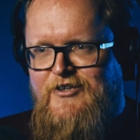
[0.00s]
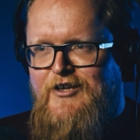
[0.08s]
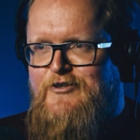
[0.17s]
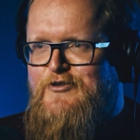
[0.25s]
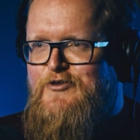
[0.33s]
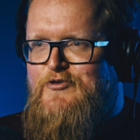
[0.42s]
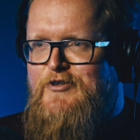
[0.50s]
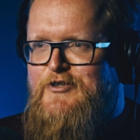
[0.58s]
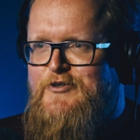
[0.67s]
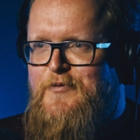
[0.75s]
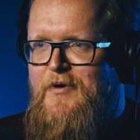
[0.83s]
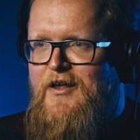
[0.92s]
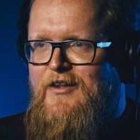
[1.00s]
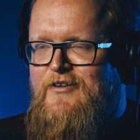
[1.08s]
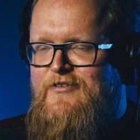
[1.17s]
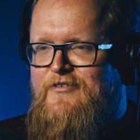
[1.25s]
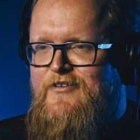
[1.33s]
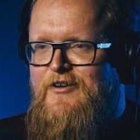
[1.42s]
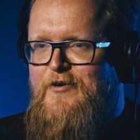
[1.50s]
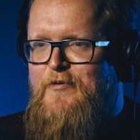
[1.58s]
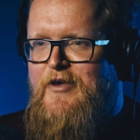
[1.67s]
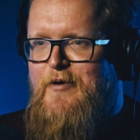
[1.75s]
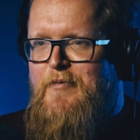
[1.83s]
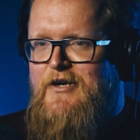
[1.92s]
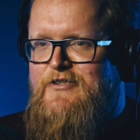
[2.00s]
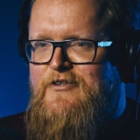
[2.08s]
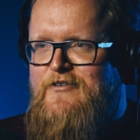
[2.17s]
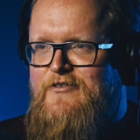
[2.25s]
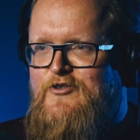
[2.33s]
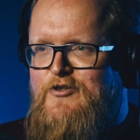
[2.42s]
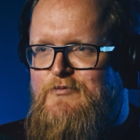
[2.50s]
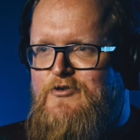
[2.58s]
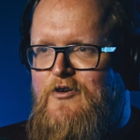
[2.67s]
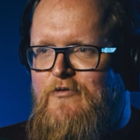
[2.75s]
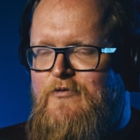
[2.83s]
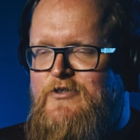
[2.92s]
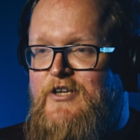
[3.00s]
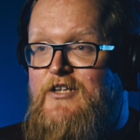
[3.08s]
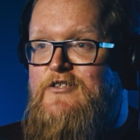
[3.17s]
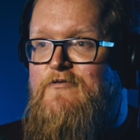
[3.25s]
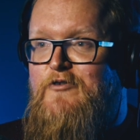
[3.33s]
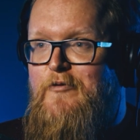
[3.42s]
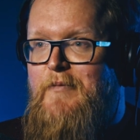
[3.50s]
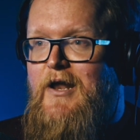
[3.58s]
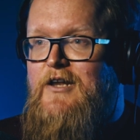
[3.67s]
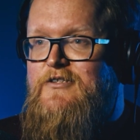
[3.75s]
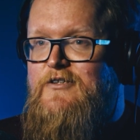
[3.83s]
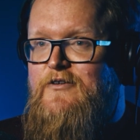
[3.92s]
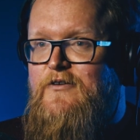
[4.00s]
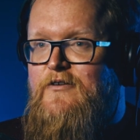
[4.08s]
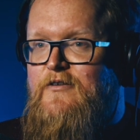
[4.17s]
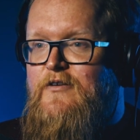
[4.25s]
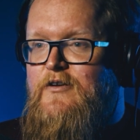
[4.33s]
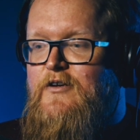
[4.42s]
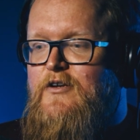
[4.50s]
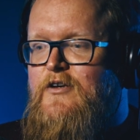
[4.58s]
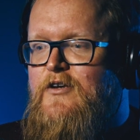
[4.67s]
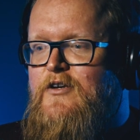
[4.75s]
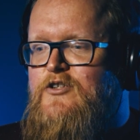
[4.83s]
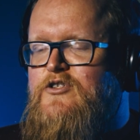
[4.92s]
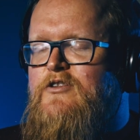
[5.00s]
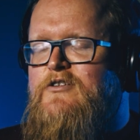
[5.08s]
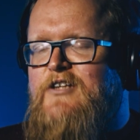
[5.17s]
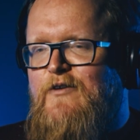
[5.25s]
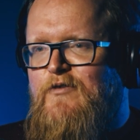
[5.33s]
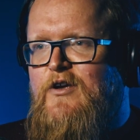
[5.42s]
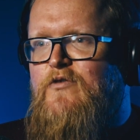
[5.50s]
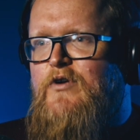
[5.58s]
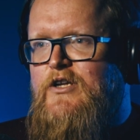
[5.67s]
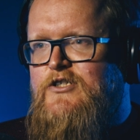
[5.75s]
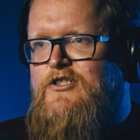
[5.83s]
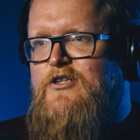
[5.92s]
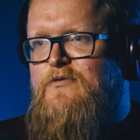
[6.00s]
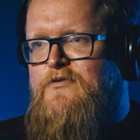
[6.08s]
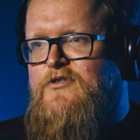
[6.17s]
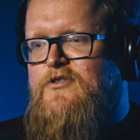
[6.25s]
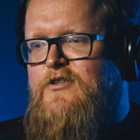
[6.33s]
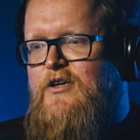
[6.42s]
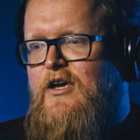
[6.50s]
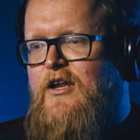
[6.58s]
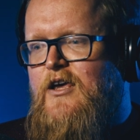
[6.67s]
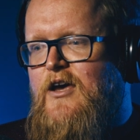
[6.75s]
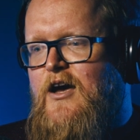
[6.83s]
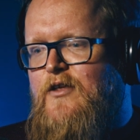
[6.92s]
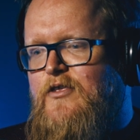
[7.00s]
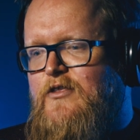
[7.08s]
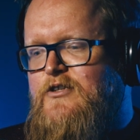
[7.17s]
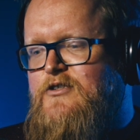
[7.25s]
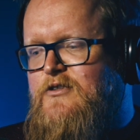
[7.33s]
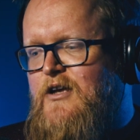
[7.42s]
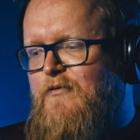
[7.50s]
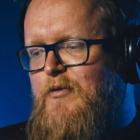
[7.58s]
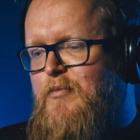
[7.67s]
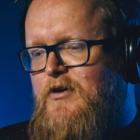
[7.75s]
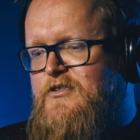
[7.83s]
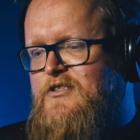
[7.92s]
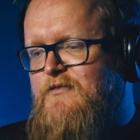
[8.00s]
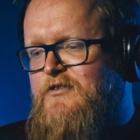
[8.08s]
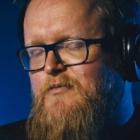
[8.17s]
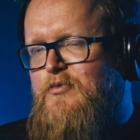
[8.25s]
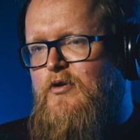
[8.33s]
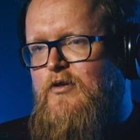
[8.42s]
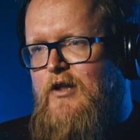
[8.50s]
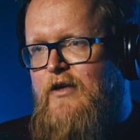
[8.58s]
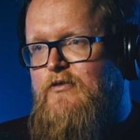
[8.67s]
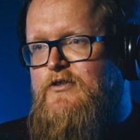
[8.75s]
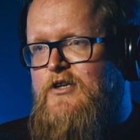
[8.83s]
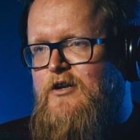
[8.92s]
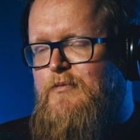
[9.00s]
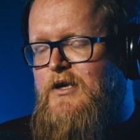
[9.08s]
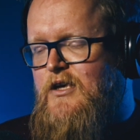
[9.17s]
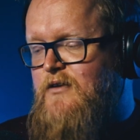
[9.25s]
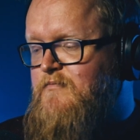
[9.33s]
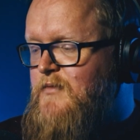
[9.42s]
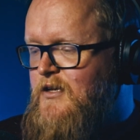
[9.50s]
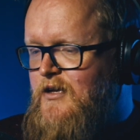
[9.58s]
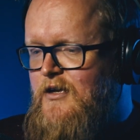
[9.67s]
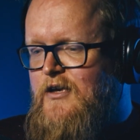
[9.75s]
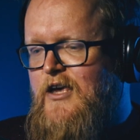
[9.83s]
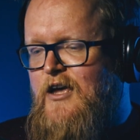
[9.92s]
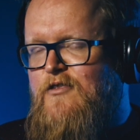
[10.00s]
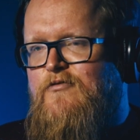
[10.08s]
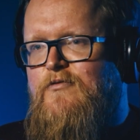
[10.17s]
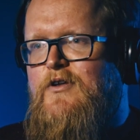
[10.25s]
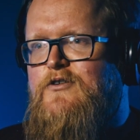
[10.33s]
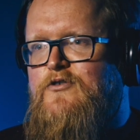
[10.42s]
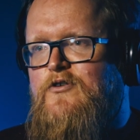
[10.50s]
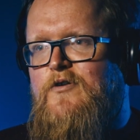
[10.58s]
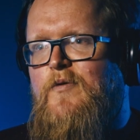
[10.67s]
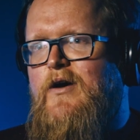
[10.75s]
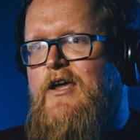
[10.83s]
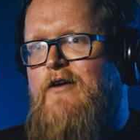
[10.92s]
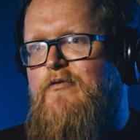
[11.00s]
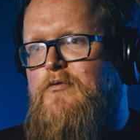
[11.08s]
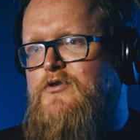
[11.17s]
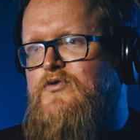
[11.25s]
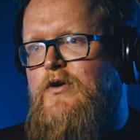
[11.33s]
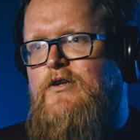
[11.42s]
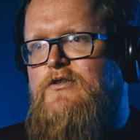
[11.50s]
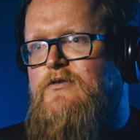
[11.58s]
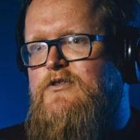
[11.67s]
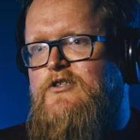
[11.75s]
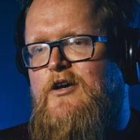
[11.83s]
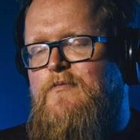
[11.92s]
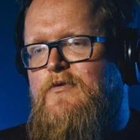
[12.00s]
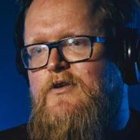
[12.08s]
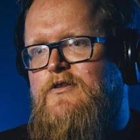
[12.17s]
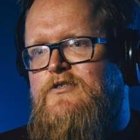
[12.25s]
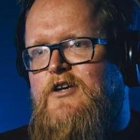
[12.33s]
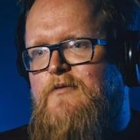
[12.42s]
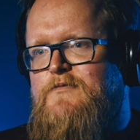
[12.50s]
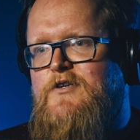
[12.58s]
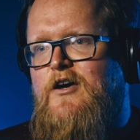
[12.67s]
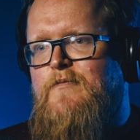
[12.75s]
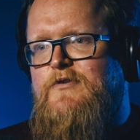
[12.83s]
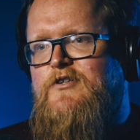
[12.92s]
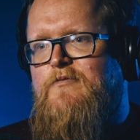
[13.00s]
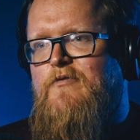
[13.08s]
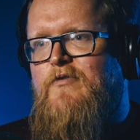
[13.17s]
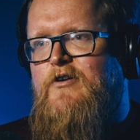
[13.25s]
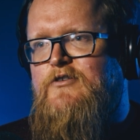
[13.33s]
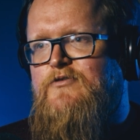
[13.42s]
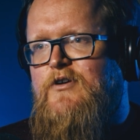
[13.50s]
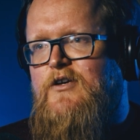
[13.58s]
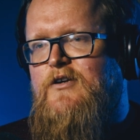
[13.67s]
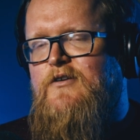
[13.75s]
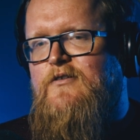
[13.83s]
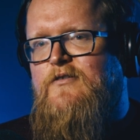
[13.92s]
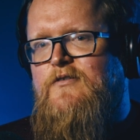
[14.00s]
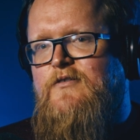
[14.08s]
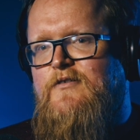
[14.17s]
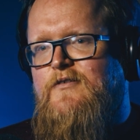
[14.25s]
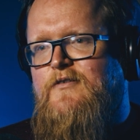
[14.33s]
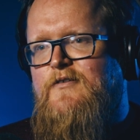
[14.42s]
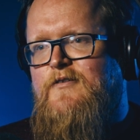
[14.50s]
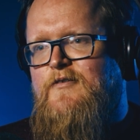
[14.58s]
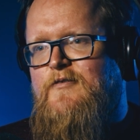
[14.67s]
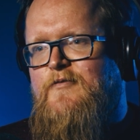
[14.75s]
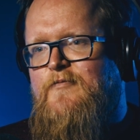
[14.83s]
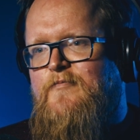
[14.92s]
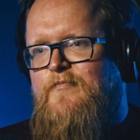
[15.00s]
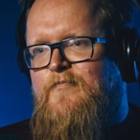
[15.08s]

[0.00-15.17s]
isolation treats you well, and you know, we get back to some sort of sense of normality. Or there's definitely green shoots in it. I think there's definitely positivity, but like there's going to be getting through that doorway. Everyone trying to do the same thing at the same time. It's going to be very tricky. Yeah.